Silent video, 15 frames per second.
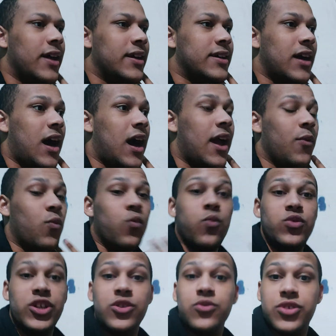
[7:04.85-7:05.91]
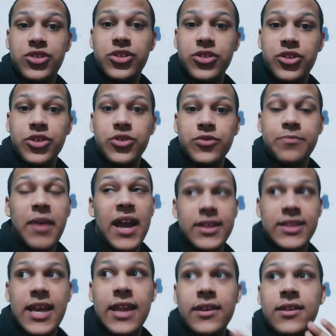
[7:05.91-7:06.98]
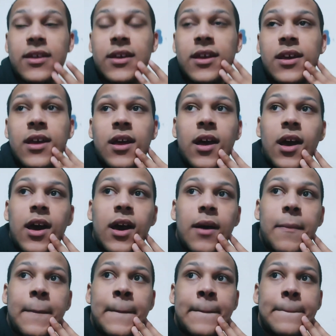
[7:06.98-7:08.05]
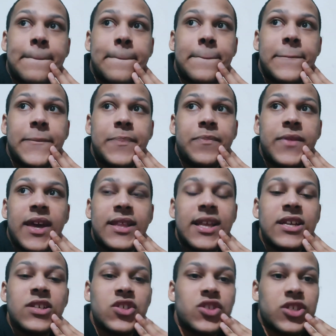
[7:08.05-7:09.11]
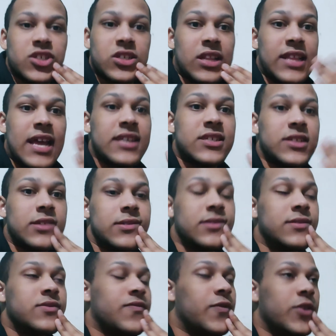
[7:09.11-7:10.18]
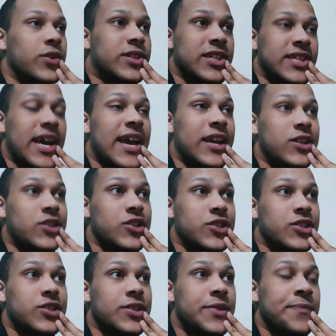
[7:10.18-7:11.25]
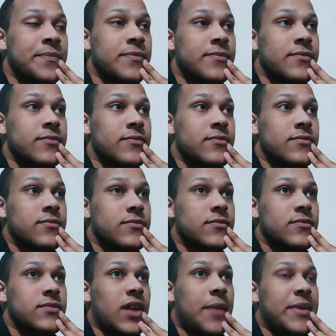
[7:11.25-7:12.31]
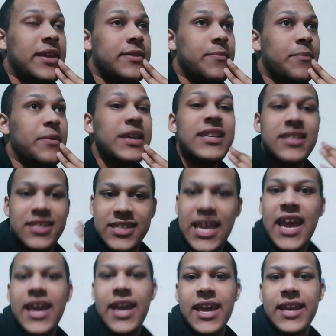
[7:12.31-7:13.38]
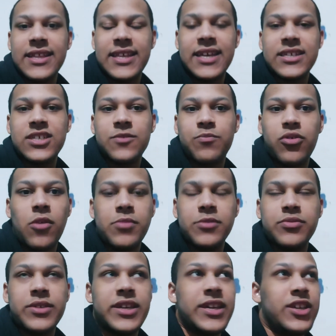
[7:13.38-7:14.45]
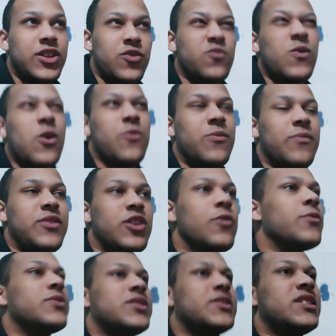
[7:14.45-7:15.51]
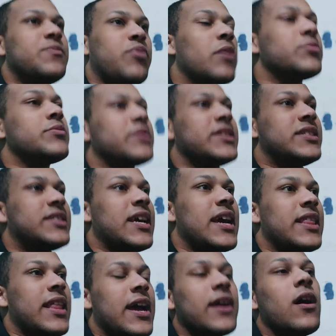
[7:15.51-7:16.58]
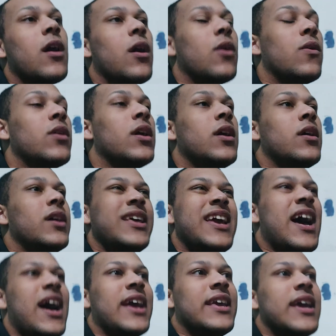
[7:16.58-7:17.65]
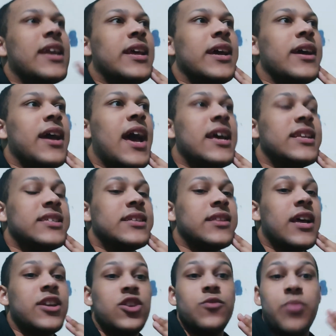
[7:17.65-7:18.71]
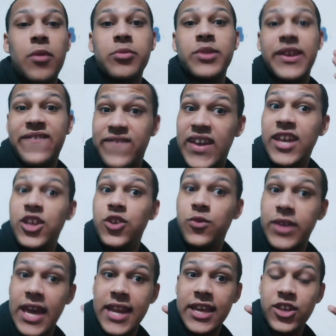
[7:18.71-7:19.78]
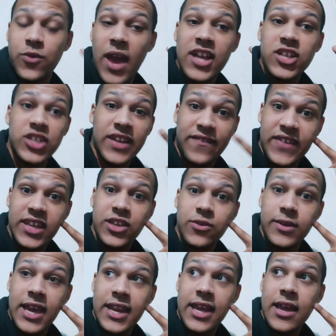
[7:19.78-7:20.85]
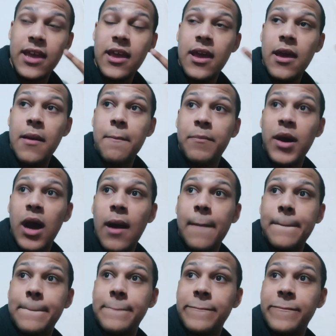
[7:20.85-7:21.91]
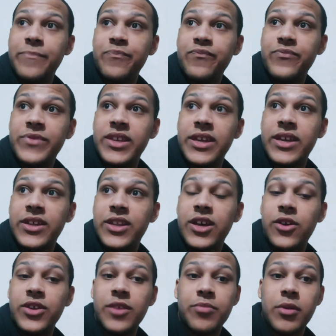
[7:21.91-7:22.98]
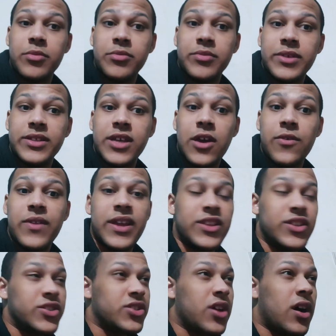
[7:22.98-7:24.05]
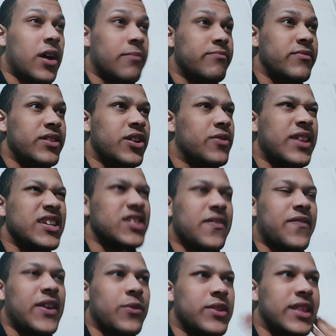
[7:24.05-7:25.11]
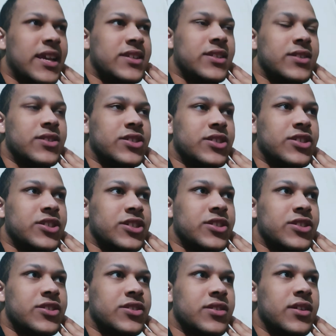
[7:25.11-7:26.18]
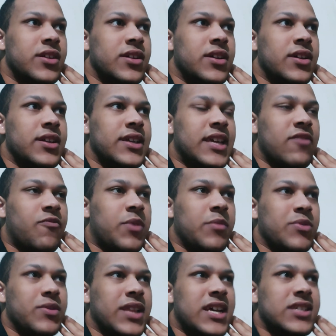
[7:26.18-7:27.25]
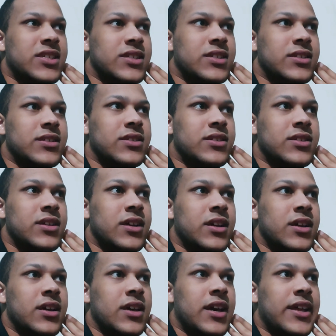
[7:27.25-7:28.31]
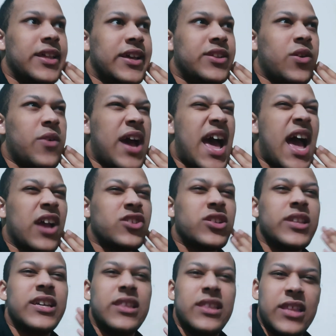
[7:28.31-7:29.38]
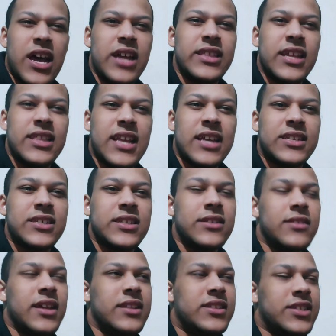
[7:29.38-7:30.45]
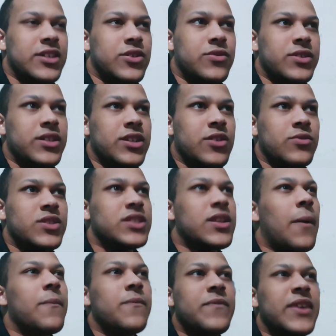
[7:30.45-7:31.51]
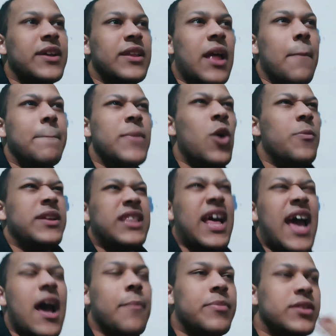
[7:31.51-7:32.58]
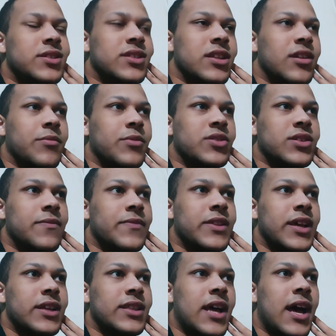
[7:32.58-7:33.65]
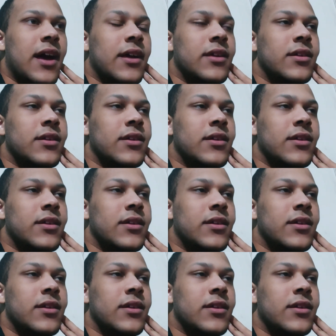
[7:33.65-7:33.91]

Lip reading: I used to do back then. And that's just the lesson for today. Just, I mean, me saying this, probably you won't. You'll probably say like, "Oh, yeah, I get it," as in like you probably think you get it. You actually think you get it, but yeah, no, you probably don't. And you start, that's the thing with lessons. You just give people lessons, and they don't actually learn the lesson until something, a moment like happens to them or something like that.